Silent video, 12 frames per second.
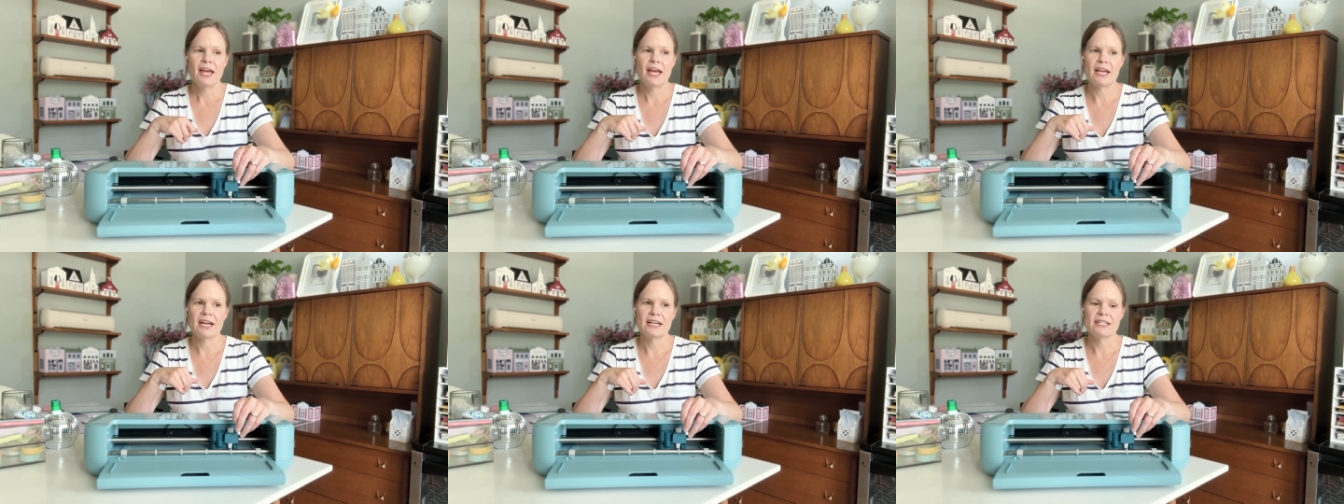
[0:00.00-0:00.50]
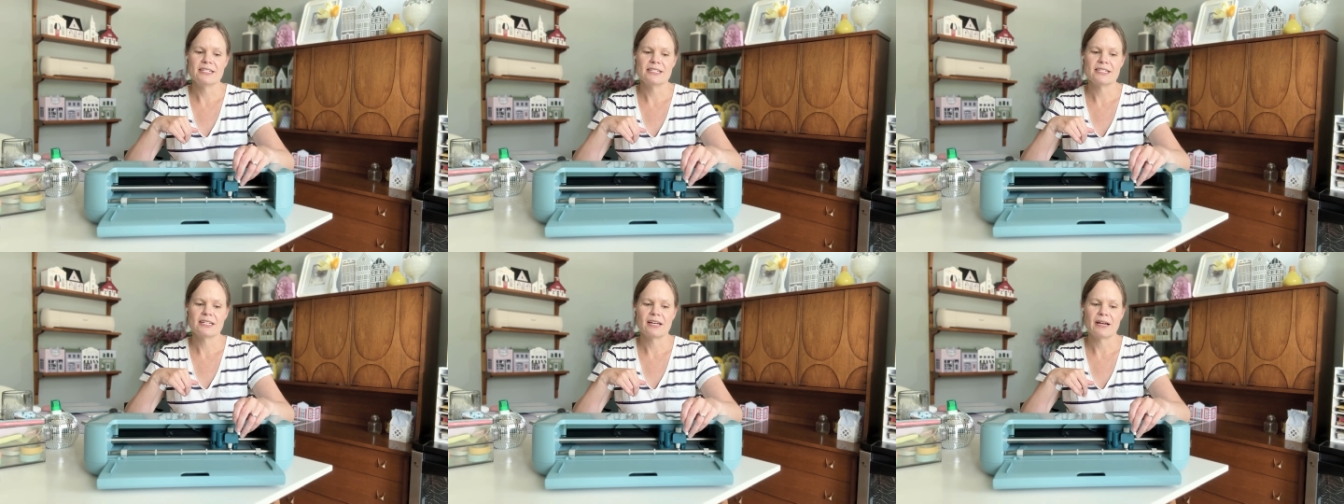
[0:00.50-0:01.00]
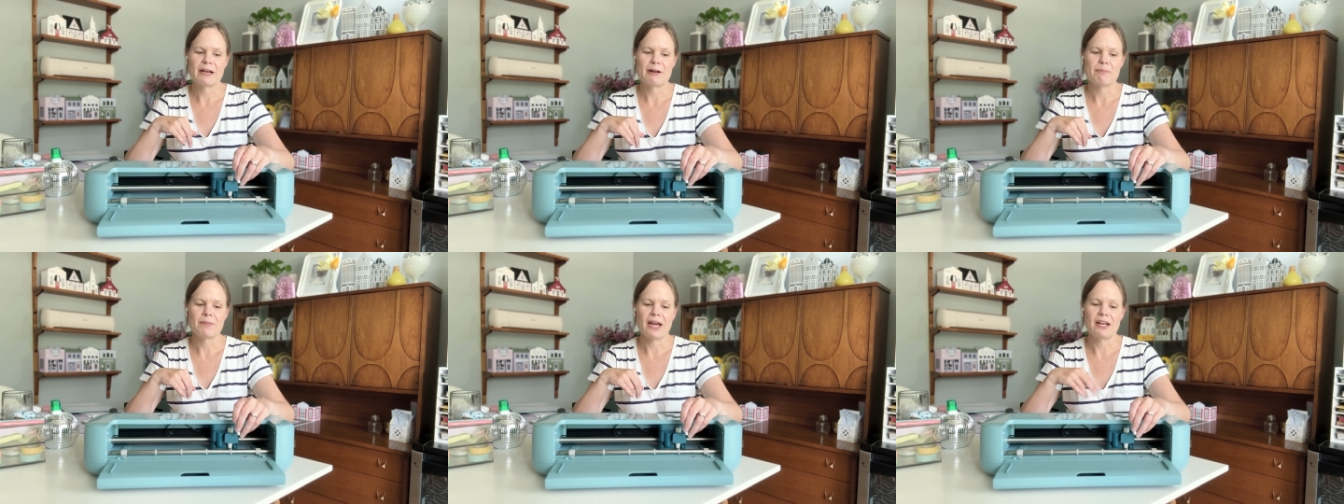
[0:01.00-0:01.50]
And
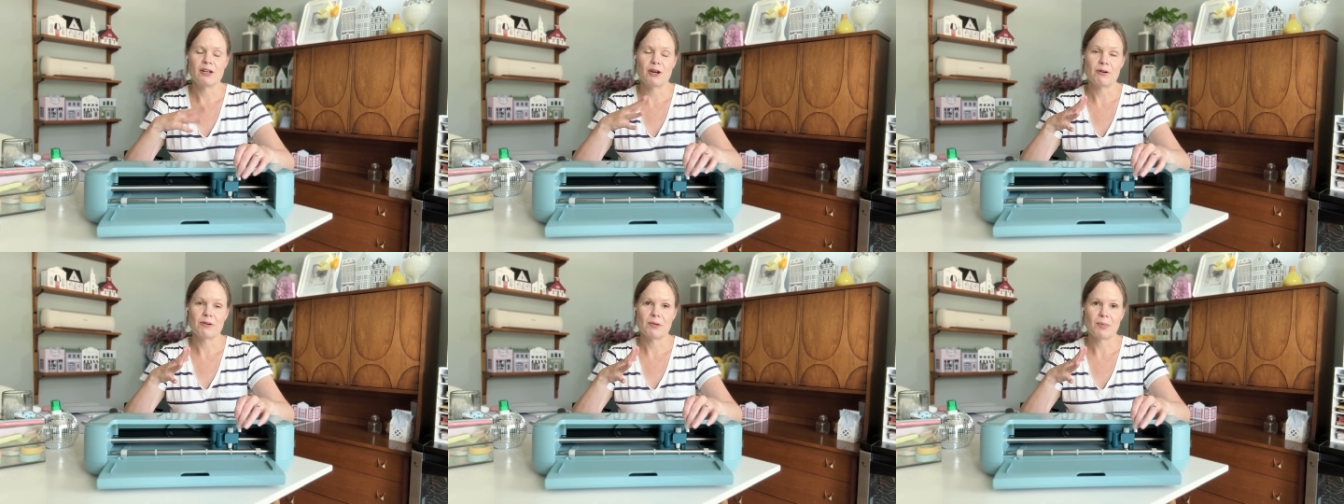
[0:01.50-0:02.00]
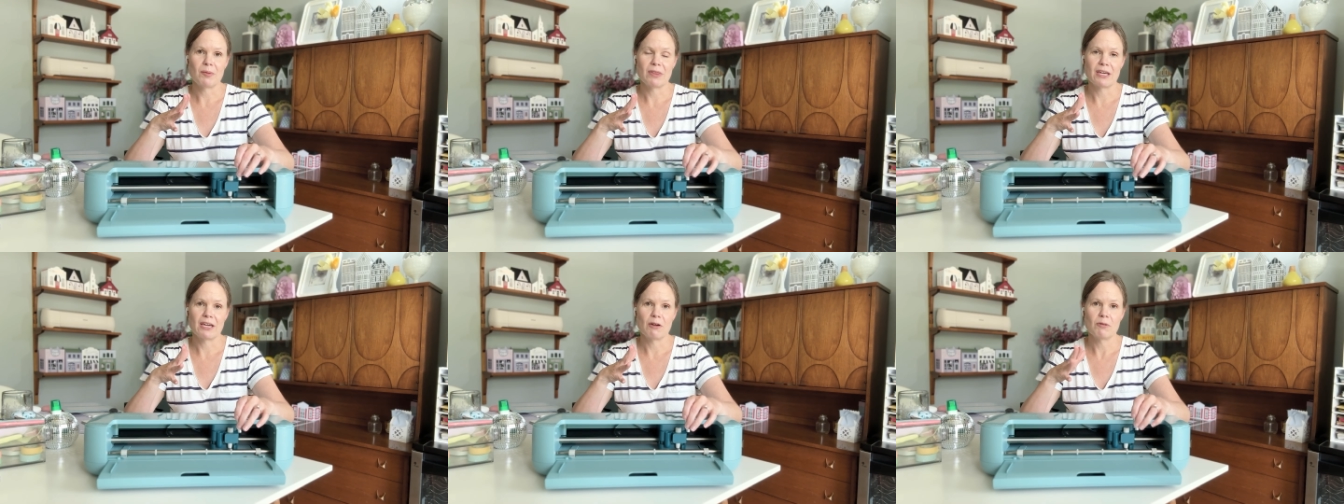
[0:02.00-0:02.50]
I know you might be thinking,